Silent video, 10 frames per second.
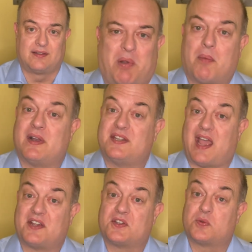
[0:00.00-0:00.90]
Property
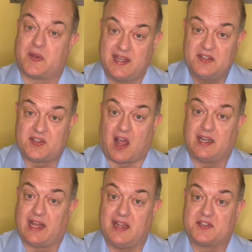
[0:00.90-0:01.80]
taxes within Soddy
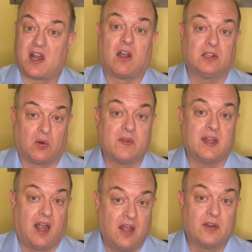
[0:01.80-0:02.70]
Daisy are lower
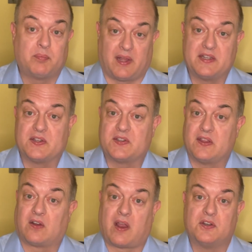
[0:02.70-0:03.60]
than other places in
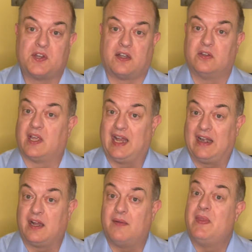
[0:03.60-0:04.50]
the greater Chattanooga
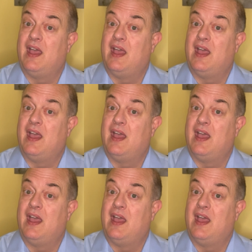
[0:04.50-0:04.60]
area,